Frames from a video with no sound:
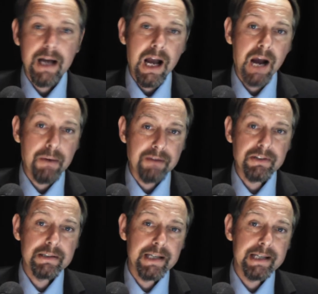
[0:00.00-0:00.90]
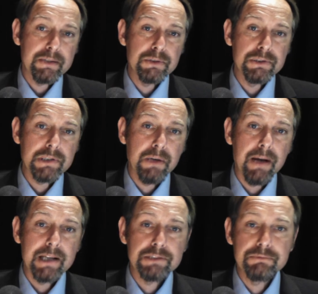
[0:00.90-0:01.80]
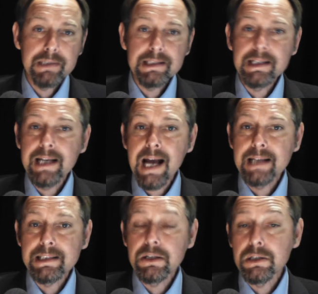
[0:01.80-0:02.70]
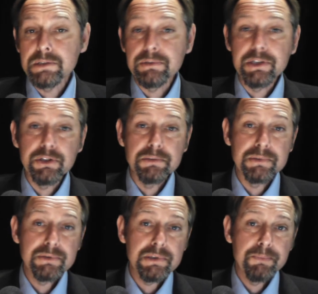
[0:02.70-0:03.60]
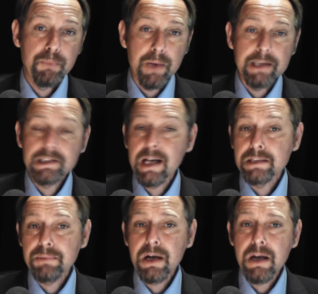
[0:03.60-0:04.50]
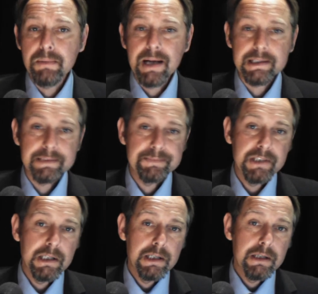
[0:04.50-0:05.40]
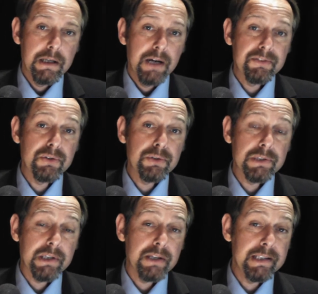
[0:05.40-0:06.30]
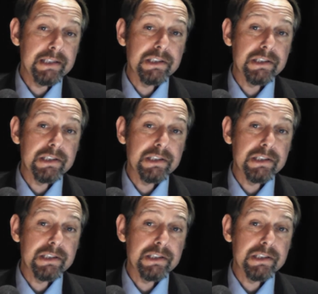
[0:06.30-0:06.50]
However, it also has recently added other renewables, wind and biomass. Of course, this